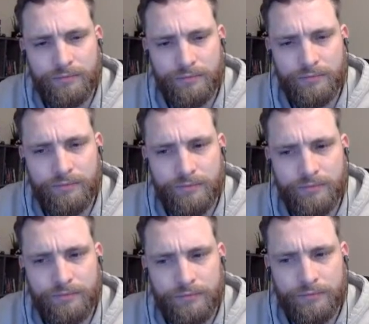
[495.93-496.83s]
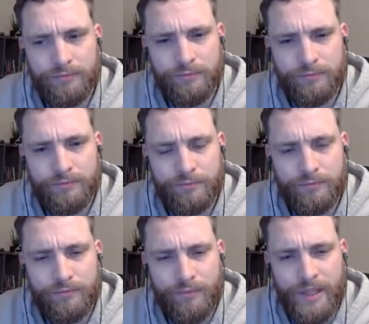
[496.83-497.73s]

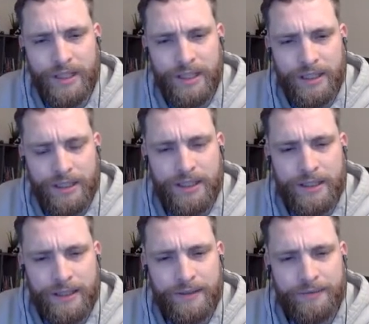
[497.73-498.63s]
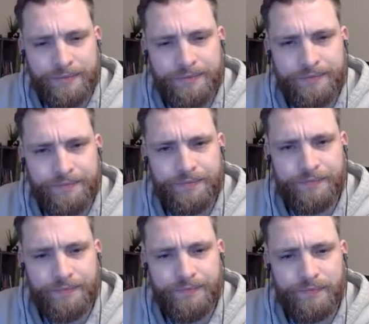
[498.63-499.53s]

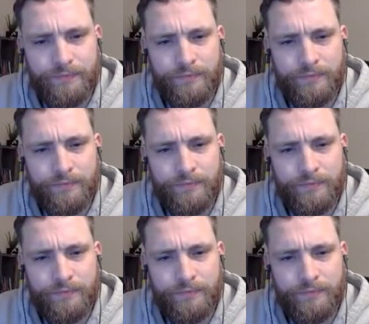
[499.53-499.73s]
No words are spoken by the person on screen.